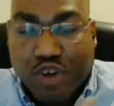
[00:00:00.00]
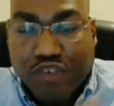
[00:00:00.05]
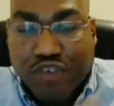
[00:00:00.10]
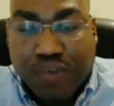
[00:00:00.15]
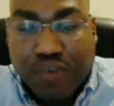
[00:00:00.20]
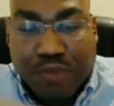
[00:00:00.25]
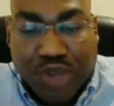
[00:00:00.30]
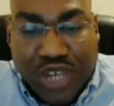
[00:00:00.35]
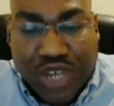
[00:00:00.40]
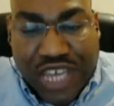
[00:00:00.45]

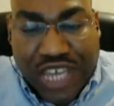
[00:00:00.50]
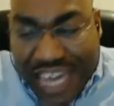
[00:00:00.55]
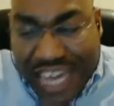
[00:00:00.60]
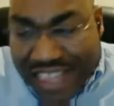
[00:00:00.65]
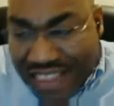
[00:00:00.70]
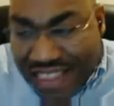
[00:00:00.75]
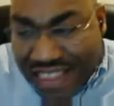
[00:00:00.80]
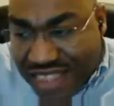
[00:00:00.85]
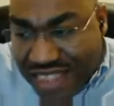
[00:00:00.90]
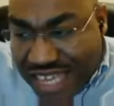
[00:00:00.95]
from looking
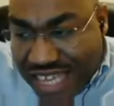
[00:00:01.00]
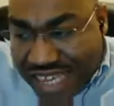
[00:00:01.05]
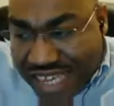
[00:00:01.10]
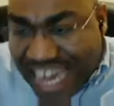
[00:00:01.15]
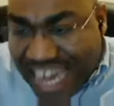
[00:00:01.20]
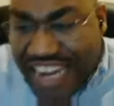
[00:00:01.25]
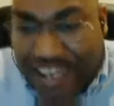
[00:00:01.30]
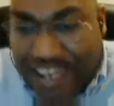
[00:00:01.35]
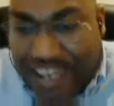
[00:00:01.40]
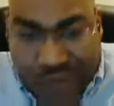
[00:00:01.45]
at the
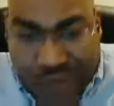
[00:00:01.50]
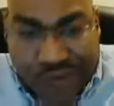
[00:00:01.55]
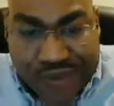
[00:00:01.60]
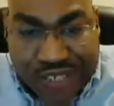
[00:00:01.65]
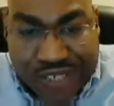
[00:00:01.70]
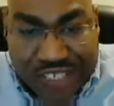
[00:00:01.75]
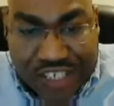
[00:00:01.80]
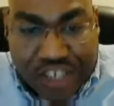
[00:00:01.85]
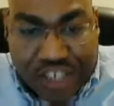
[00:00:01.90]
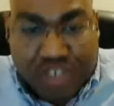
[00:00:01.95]

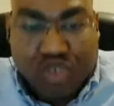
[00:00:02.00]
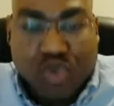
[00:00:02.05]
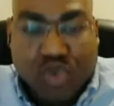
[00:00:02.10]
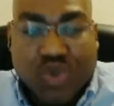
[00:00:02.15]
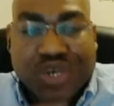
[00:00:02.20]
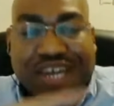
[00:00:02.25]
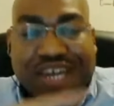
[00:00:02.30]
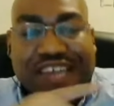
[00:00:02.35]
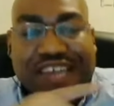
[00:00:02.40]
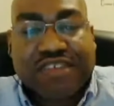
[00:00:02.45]
categories to
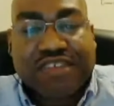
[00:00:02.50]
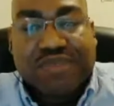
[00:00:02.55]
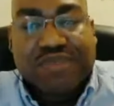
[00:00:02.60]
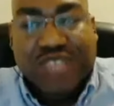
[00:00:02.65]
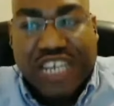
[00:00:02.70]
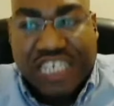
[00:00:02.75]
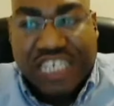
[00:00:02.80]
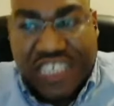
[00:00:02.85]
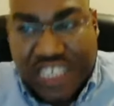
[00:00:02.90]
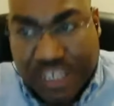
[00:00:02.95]
looking at the
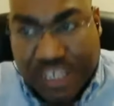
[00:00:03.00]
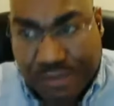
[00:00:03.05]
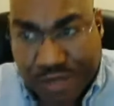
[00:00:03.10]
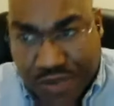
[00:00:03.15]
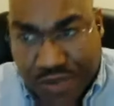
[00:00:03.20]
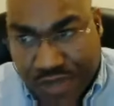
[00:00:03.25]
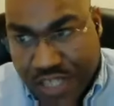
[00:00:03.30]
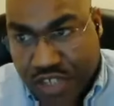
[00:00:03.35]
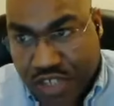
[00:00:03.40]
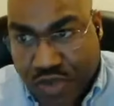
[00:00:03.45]
relationship
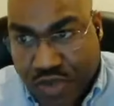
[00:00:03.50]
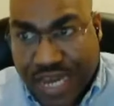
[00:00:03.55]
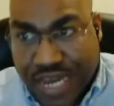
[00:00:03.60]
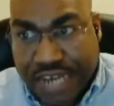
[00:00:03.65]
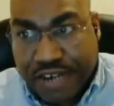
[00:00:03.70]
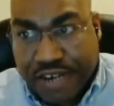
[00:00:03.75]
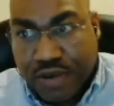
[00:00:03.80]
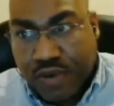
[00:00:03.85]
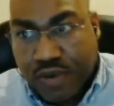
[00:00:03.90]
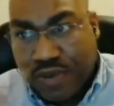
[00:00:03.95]
between the two
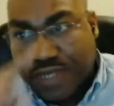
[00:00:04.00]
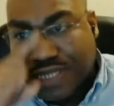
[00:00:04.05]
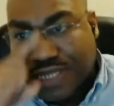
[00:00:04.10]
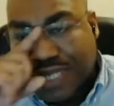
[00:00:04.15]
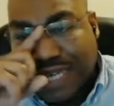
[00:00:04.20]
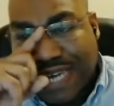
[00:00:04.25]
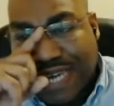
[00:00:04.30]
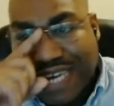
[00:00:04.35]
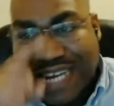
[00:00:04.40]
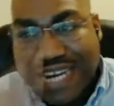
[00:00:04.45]

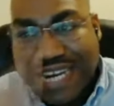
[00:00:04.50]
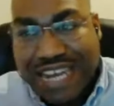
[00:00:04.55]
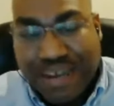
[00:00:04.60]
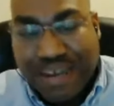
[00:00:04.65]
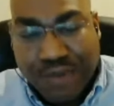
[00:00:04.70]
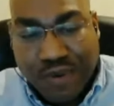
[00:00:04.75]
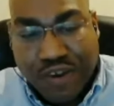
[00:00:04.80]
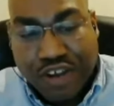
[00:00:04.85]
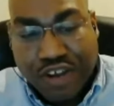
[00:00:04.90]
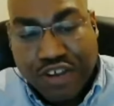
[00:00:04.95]
categories. In a
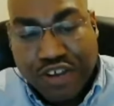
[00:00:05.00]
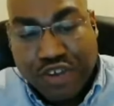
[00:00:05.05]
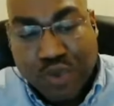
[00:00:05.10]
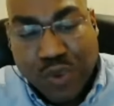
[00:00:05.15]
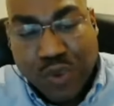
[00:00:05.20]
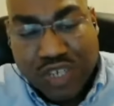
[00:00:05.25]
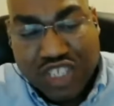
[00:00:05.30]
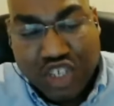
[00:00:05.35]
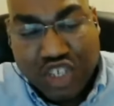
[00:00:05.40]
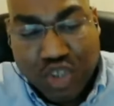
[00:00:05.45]
network, you
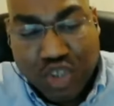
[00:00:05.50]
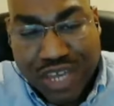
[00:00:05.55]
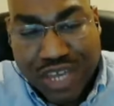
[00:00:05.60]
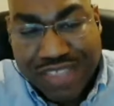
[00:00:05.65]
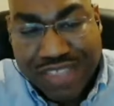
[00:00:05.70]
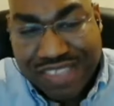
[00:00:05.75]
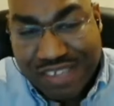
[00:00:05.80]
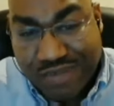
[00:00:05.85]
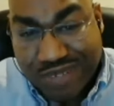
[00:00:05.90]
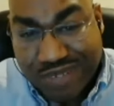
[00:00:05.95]
want to look
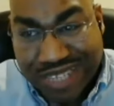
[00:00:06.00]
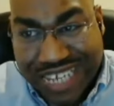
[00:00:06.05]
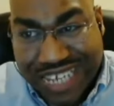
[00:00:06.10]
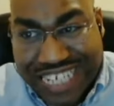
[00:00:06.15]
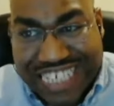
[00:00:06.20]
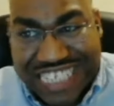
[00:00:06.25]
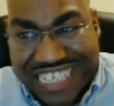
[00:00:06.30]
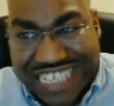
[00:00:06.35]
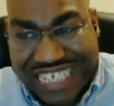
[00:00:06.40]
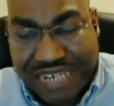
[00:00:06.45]
at the
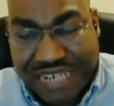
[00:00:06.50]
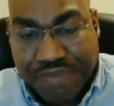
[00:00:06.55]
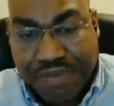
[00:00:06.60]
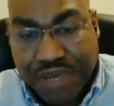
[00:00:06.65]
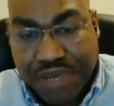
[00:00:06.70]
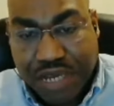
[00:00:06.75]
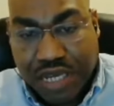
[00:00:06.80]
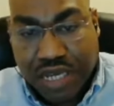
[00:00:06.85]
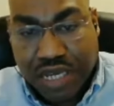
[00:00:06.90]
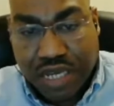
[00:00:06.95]
relationship.
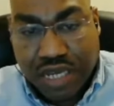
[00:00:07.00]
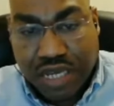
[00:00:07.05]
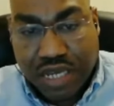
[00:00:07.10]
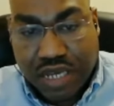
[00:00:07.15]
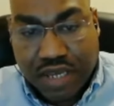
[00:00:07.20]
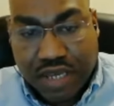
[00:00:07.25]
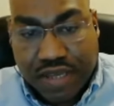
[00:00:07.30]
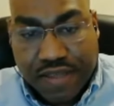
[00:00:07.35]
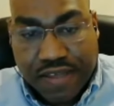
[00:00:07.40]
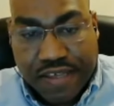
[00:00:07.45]

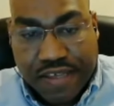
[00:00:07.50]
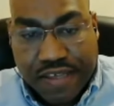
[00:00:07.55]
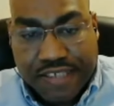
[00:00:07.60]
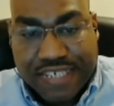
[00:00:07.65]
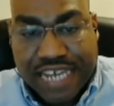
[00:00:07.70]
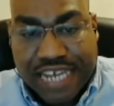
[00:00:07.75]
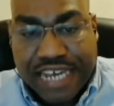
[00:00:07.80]
It's yeah, like